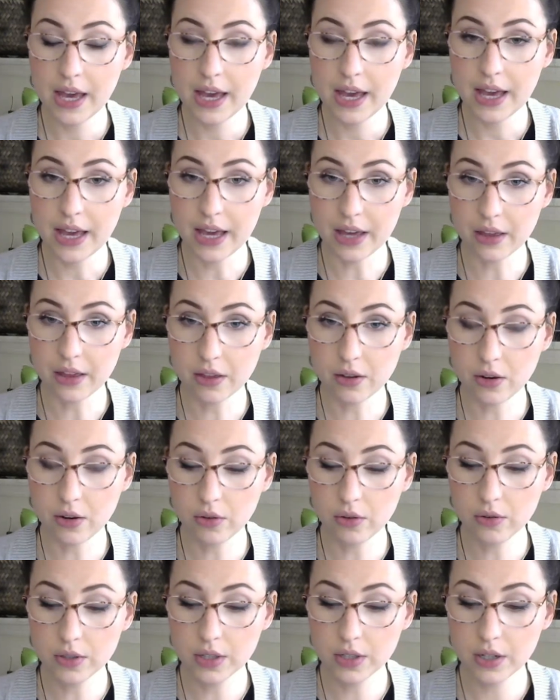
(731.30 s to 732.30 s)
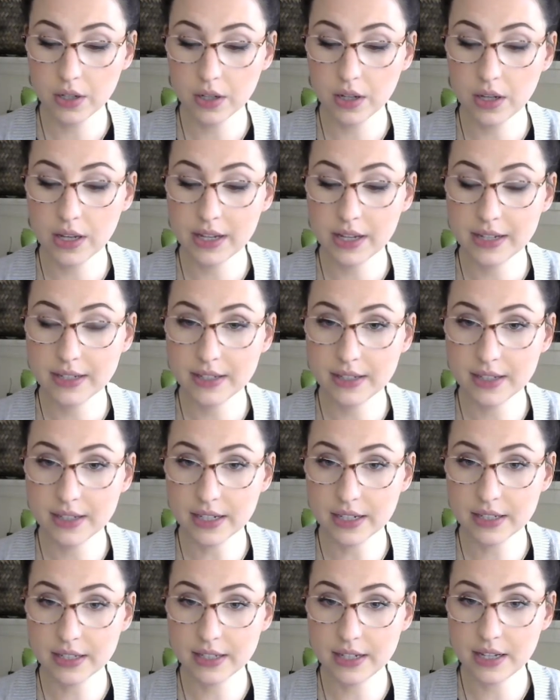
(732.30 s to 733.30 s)
8th note,
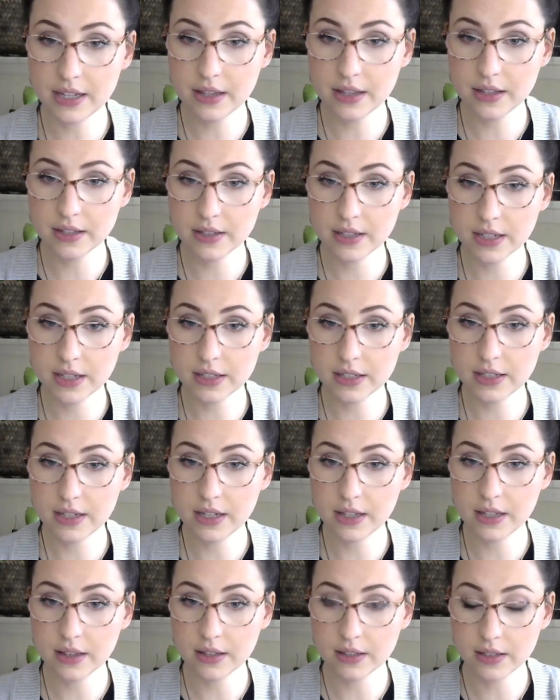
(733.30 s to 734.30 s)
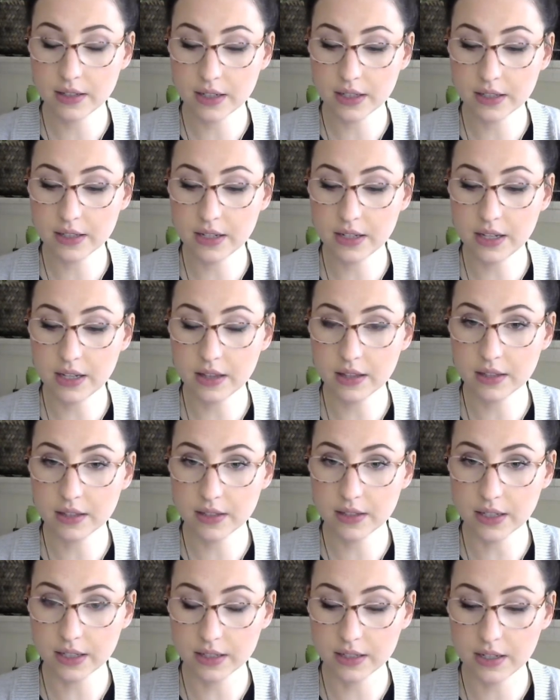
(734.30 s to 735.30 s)
16th, 16th, 16th,
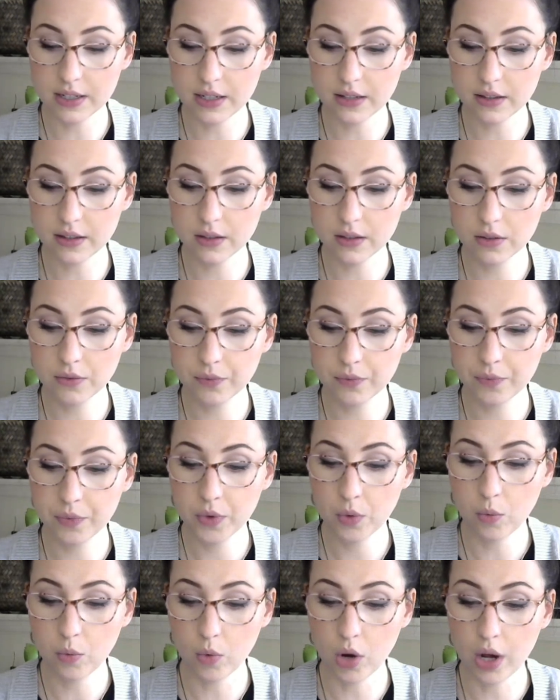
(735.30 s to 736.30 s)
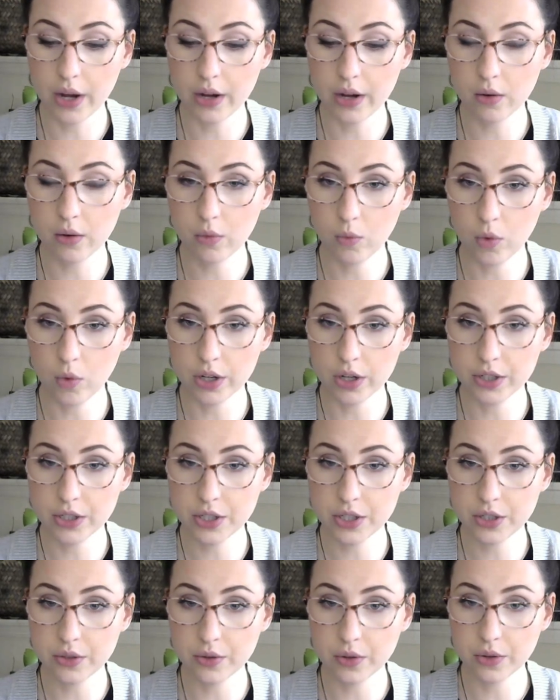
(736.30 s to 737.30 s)
16th. 1, 1,
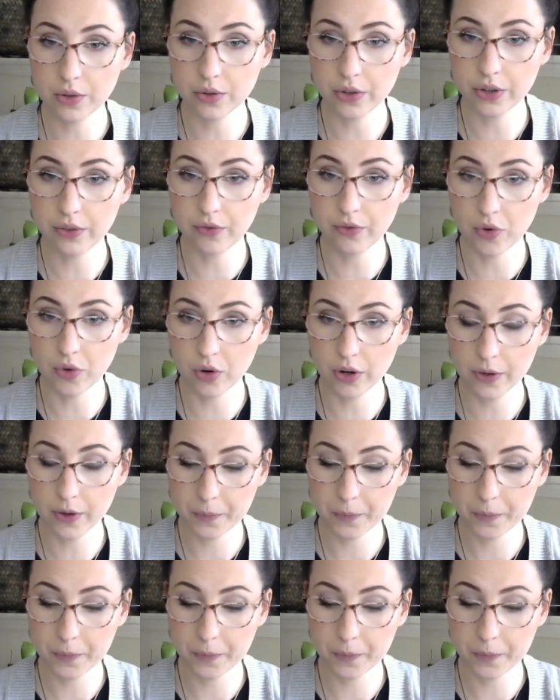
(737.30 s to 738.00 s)
2, 3, 4.